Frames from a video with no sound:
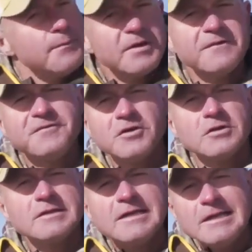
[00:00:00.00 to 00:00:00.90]
but if you're a
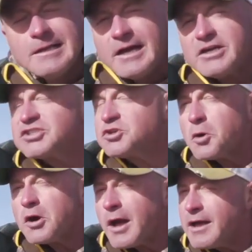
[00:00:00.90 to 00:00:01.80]
little uh,
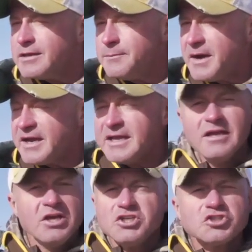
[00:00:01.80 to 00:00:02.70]
short on the money,
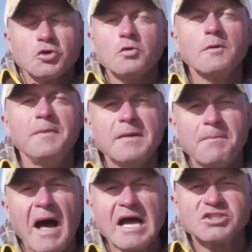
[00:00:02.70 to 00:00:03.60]
just go to a big
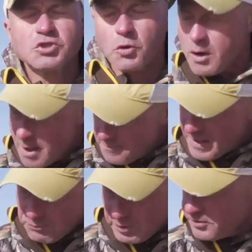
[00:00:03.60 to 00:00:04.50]
box store.
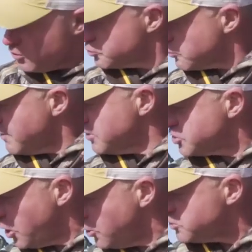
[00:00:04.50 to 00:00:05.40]
Buy one of those rubber
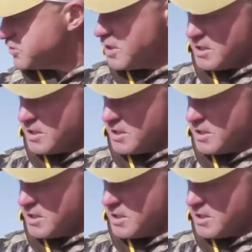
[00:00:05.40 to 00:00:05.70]
totes,